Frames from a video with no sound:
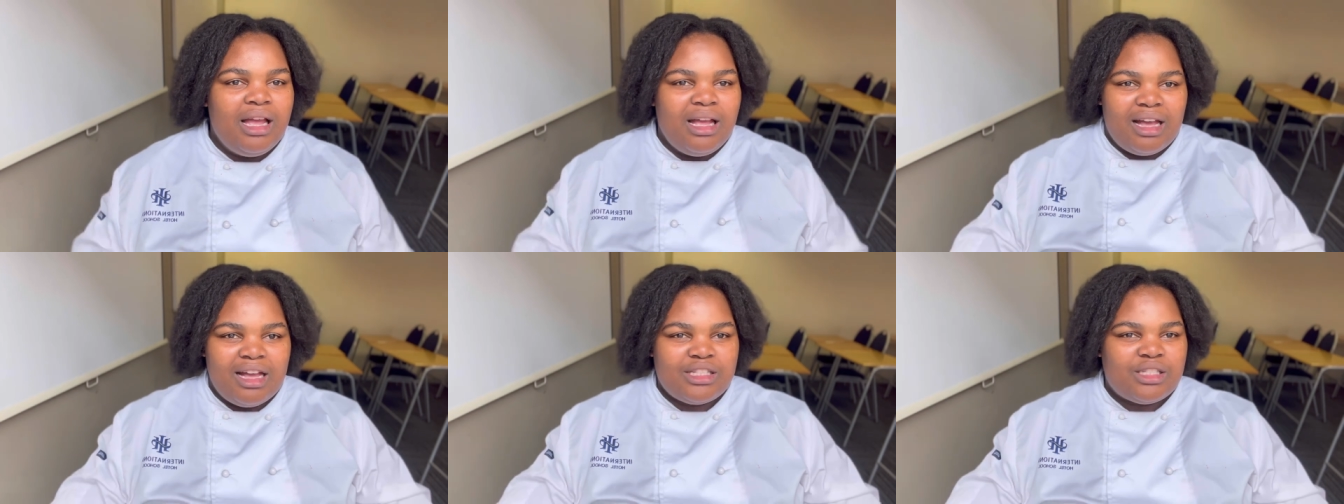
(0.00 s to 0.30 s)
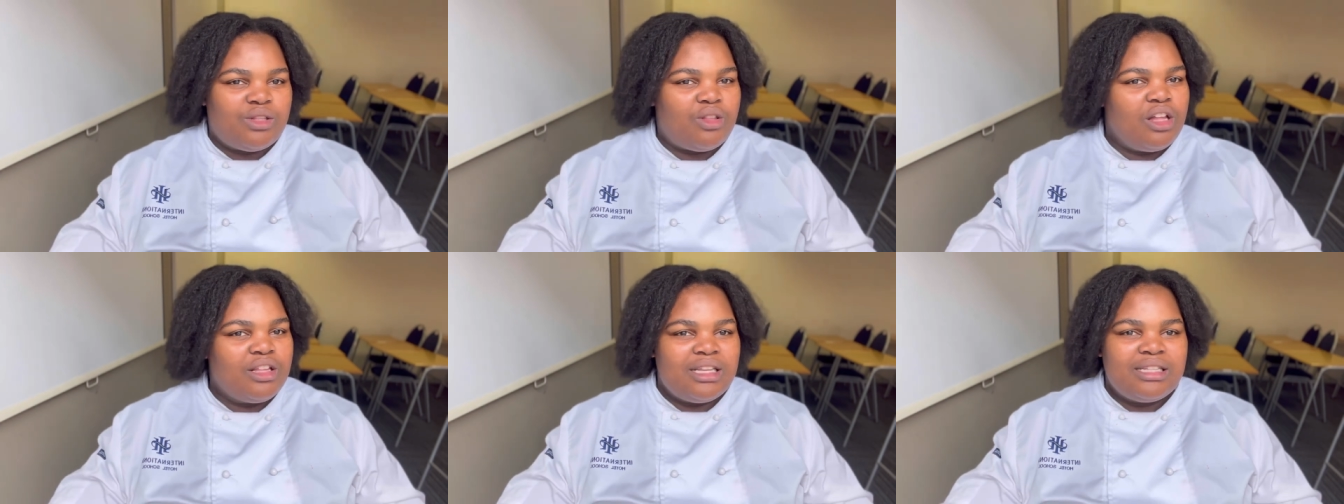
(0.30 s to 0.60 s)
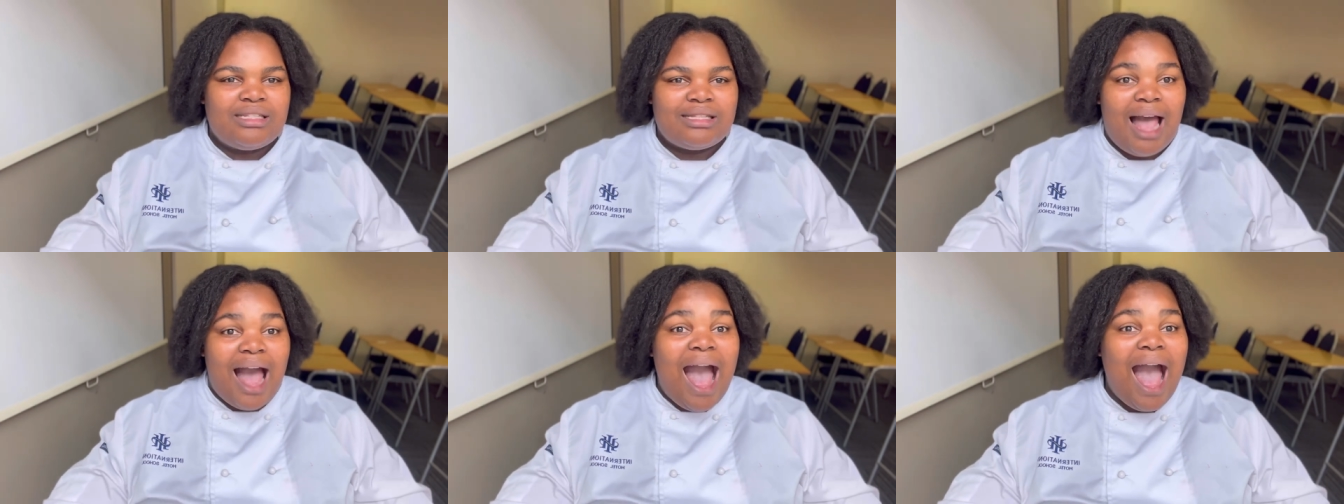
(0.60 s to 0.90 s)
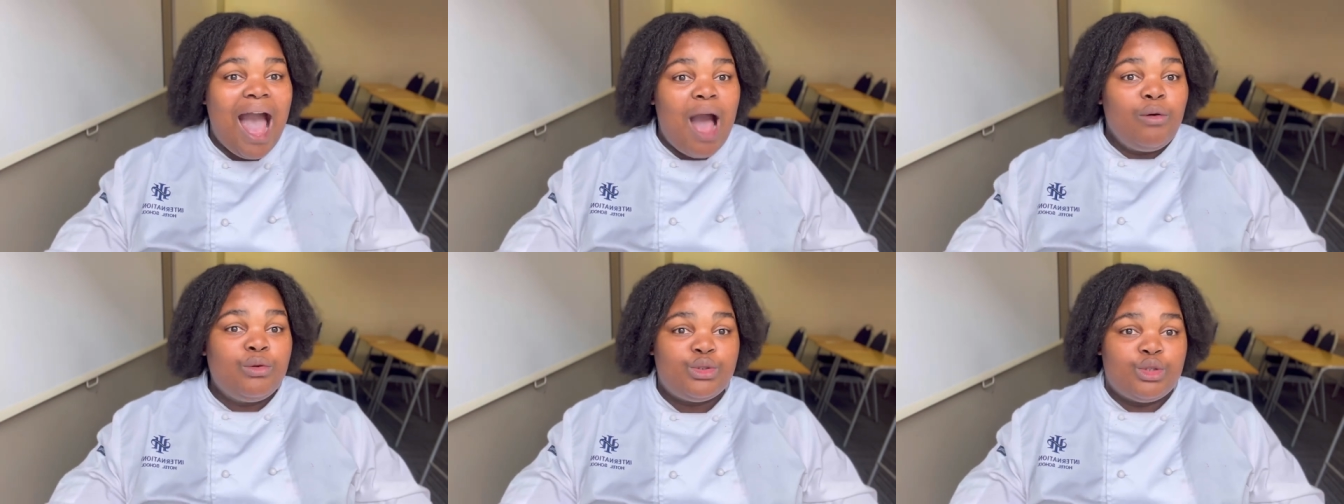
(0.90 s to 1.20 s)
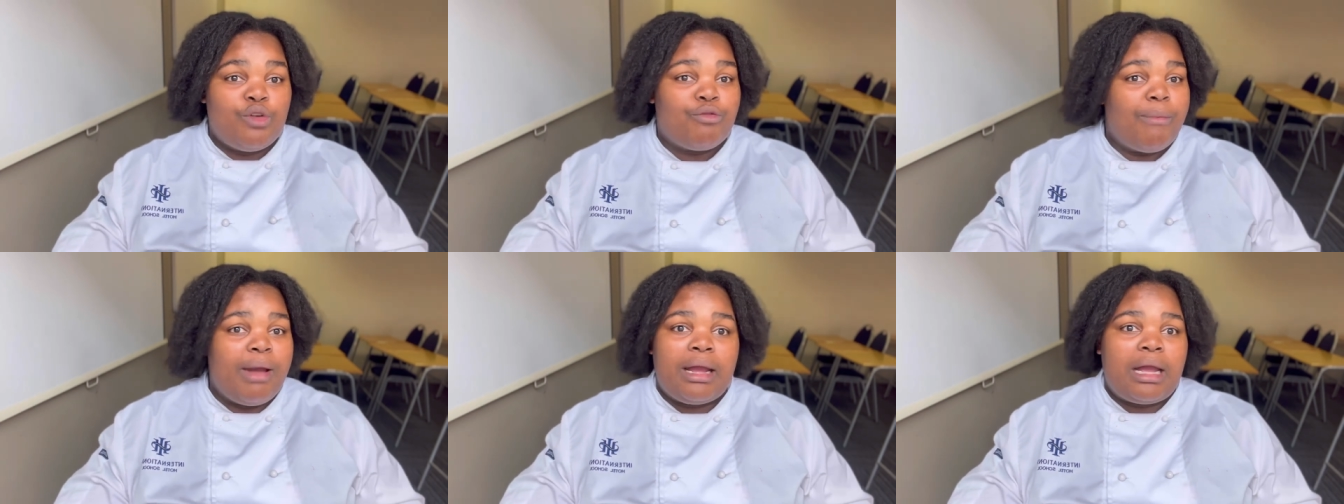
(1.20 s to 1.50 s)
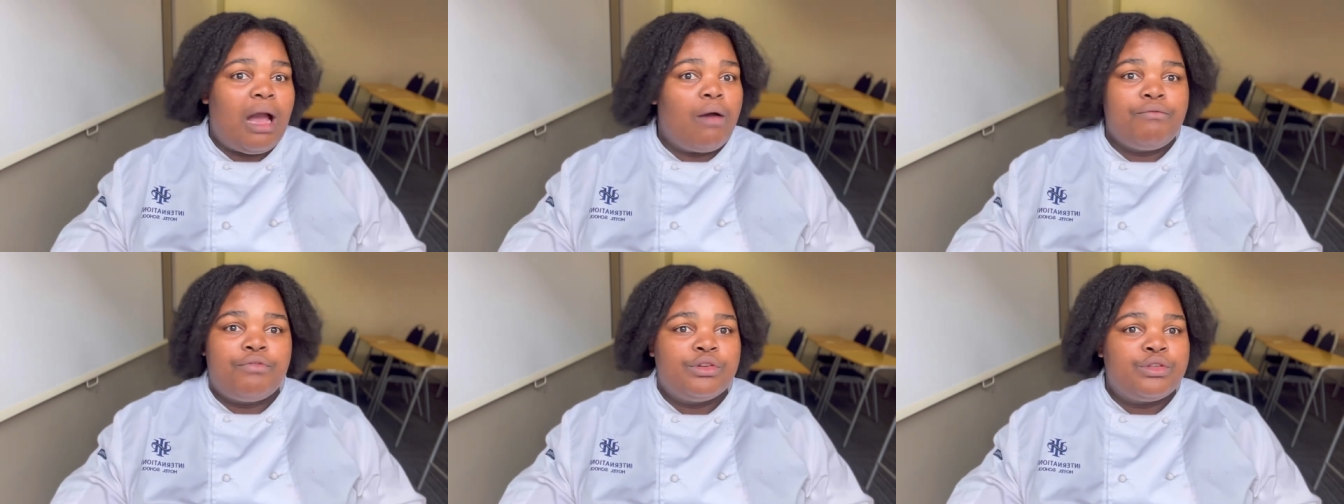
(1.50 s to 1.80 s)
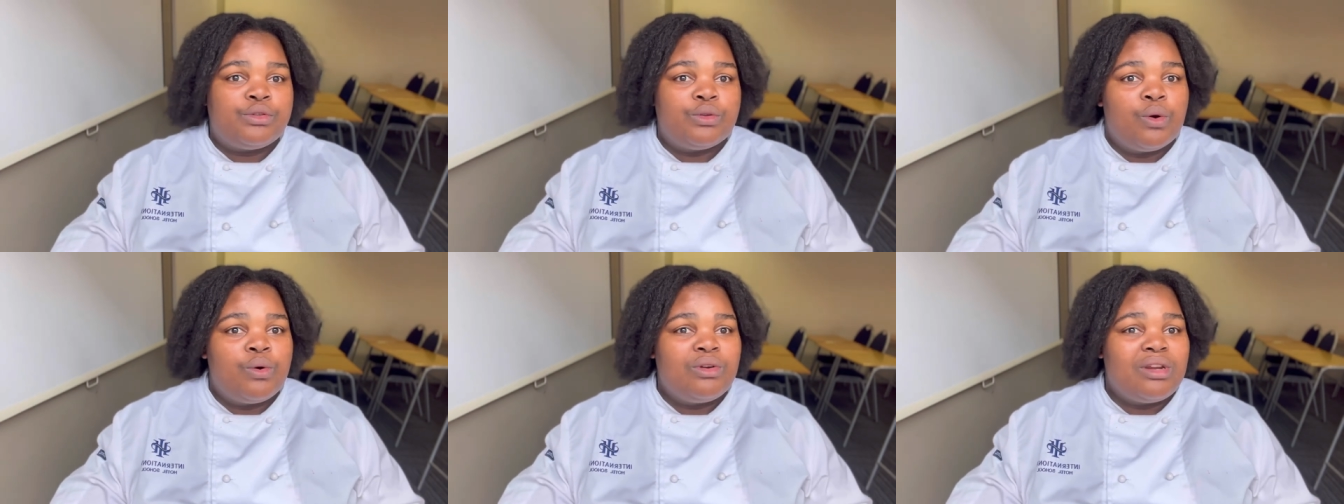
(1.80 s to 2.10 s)
it's not it's out of my comfort
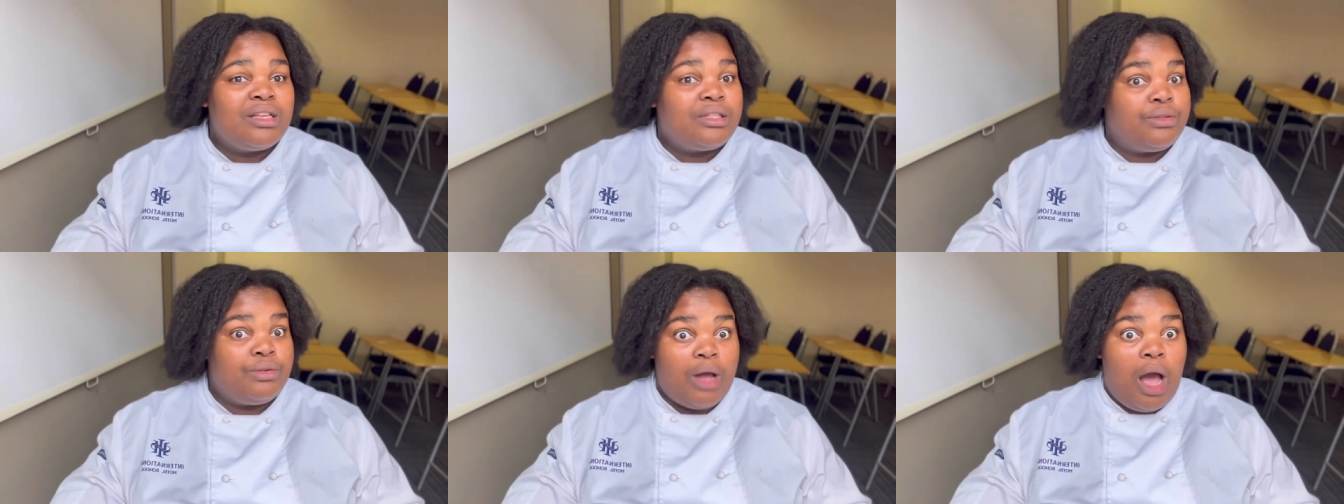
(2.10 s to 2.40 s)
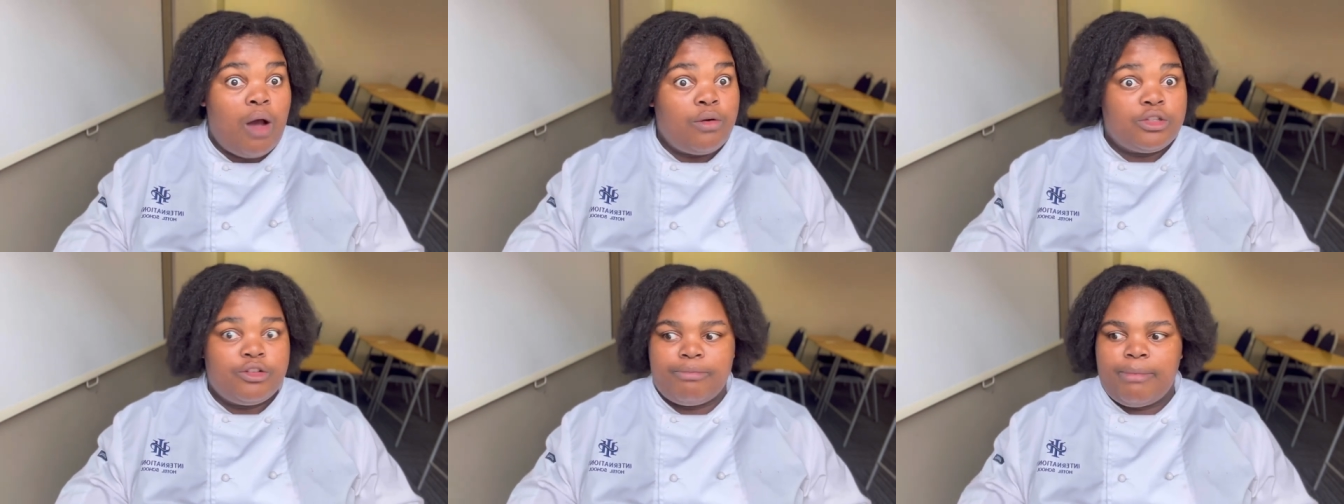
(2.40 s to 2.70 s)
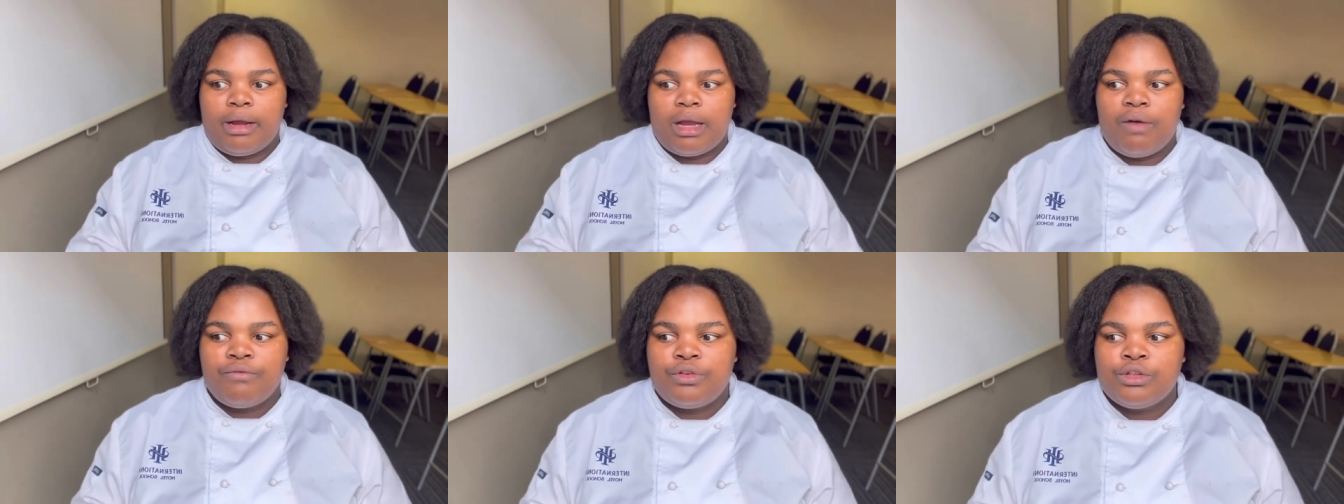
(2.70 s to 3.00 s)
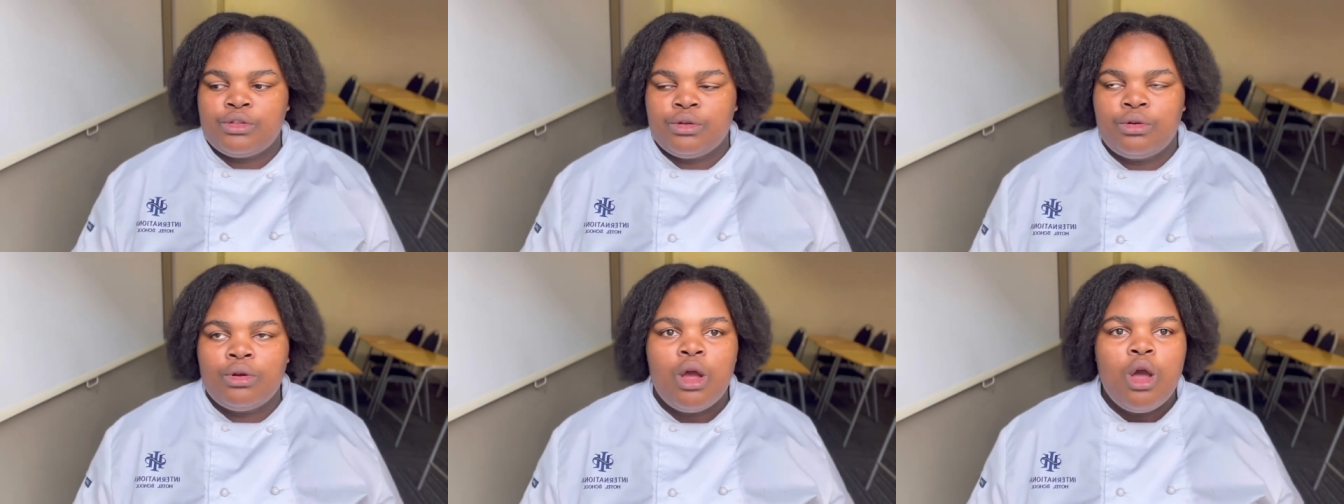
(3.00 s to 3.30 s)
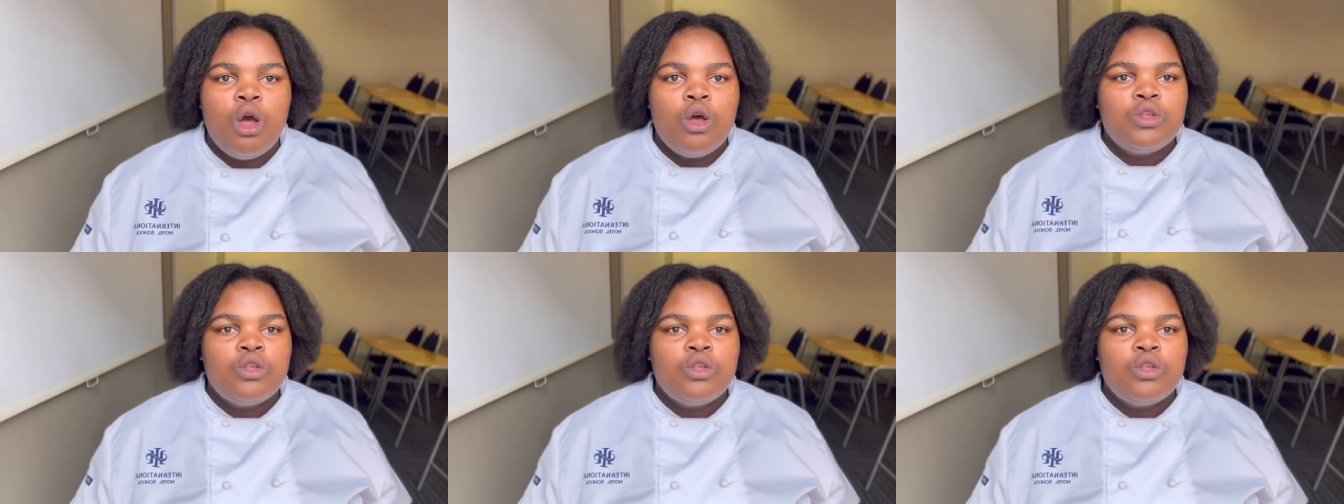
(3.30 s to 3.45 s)
zone it's out of my comfort zone